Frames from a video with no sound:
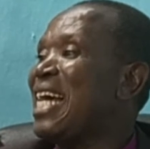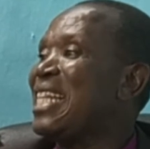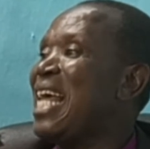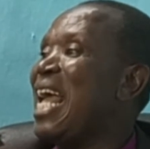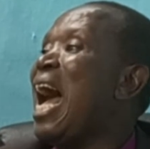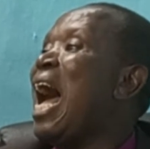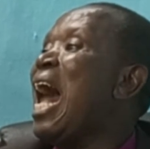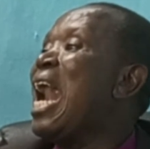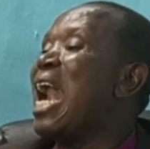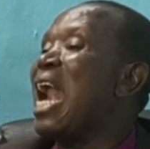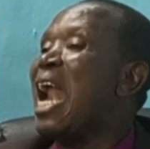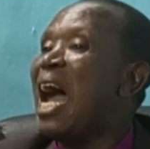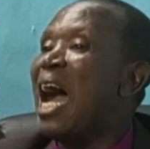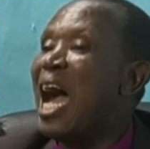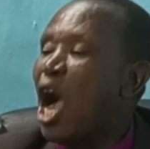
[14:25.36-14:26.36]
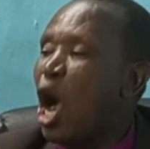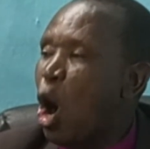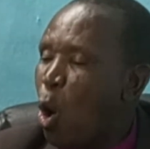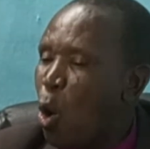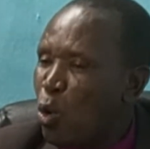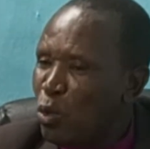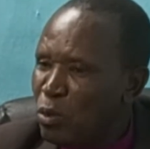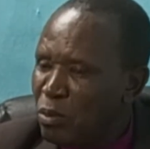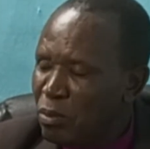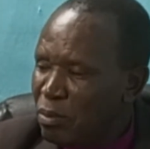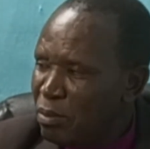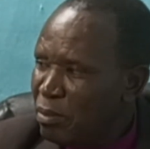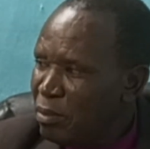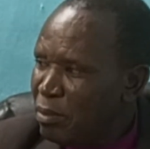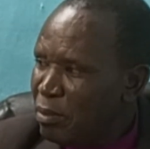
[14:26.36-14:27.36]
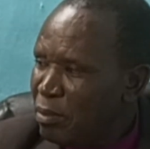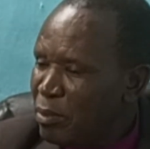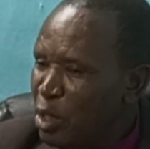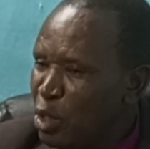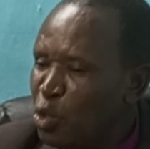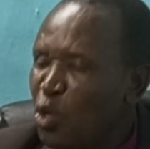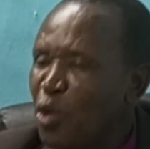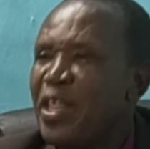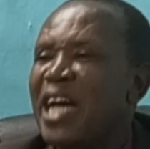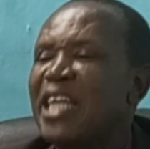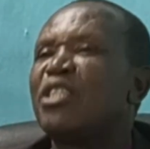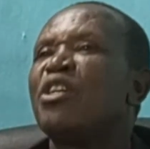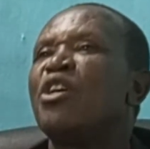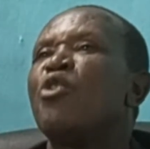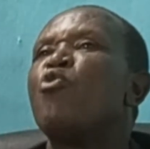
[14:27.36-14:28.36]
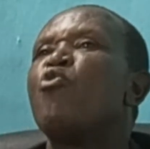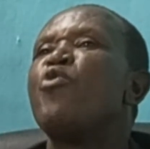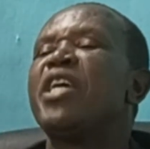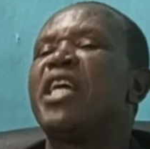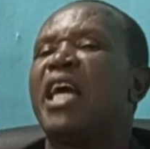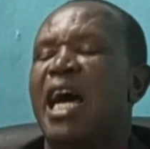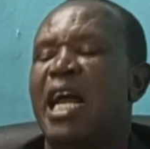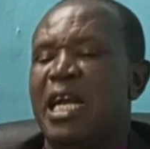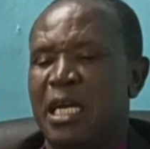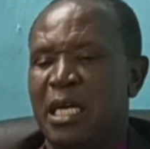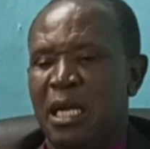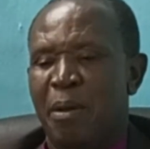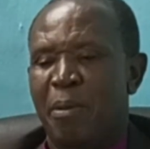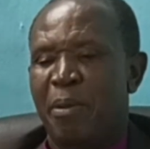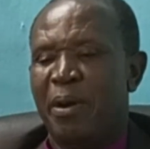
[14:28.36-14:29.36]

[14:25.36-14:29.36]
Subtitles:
are there now. So that we can